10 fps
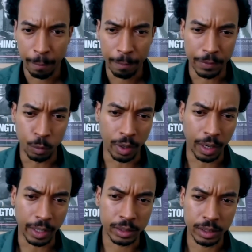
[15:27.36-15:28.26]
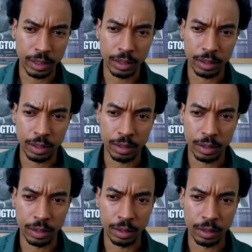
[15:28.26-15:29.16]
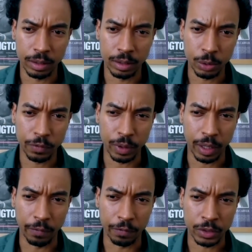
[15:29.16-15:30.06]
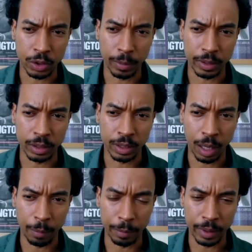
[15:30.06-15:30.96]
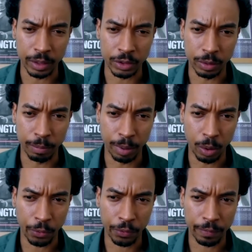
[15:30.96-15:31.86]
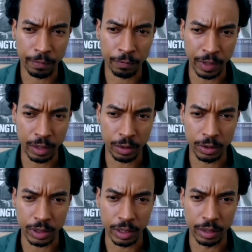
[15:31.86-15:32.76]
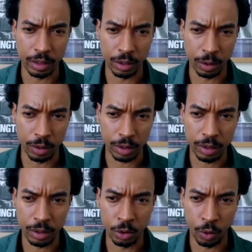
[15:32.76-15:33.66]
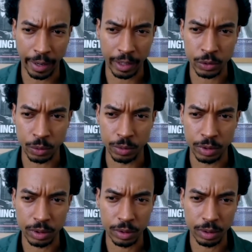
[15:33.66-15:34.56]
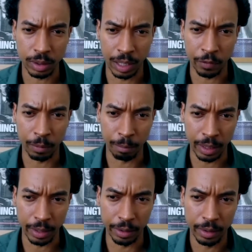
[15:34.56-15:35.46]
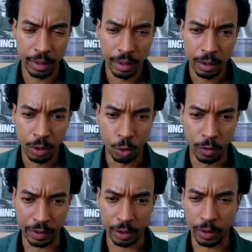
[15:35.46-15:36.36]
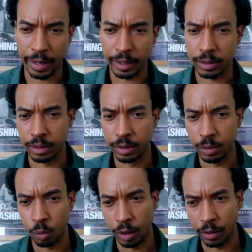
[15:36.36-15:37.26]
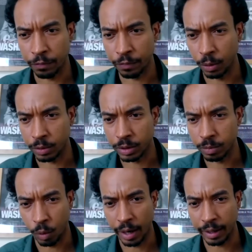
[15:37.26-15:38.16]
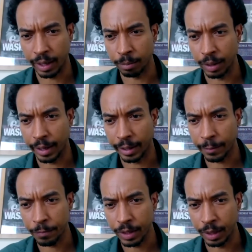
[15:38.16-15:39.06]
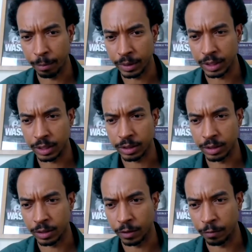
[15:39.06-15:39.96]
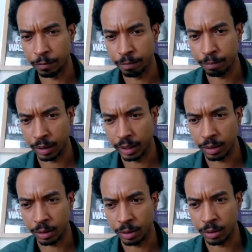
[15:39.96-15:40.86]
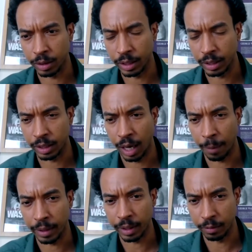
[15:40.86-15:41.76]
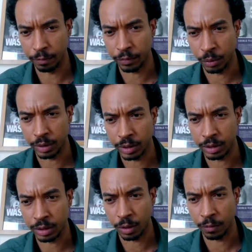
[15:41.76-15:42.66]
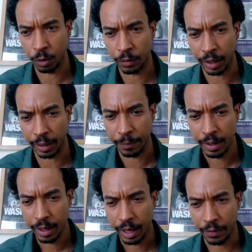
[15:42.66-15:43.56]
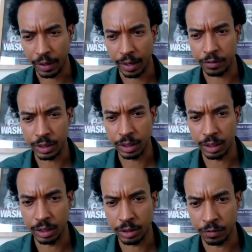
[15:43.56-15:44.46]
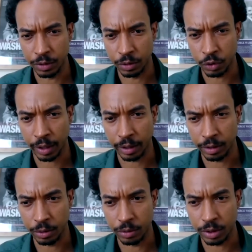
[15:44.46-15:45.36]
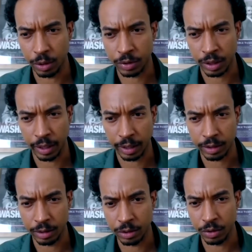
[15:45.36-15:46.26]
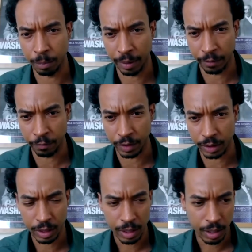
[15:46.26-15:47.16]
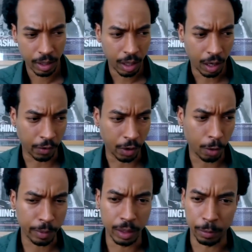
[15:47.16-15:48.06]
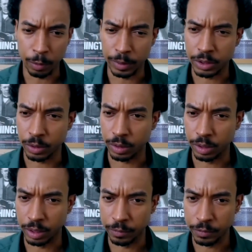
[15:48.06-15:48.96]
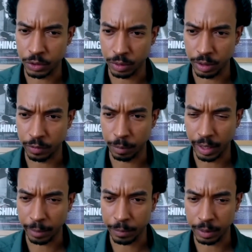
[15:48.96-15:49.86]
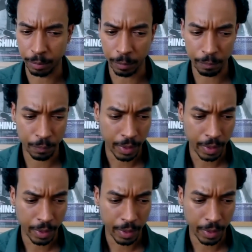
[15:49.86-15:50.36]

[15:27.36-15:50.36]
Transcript: Where I see the two of you have so much in common, because you're both fingers in the dirt, grassroots level men who have interacted with folks, white and black, in positions of political and economic influence and so forth. And I think I've seen each of you try to use those connections to the benefit of all people, but certainly of black people.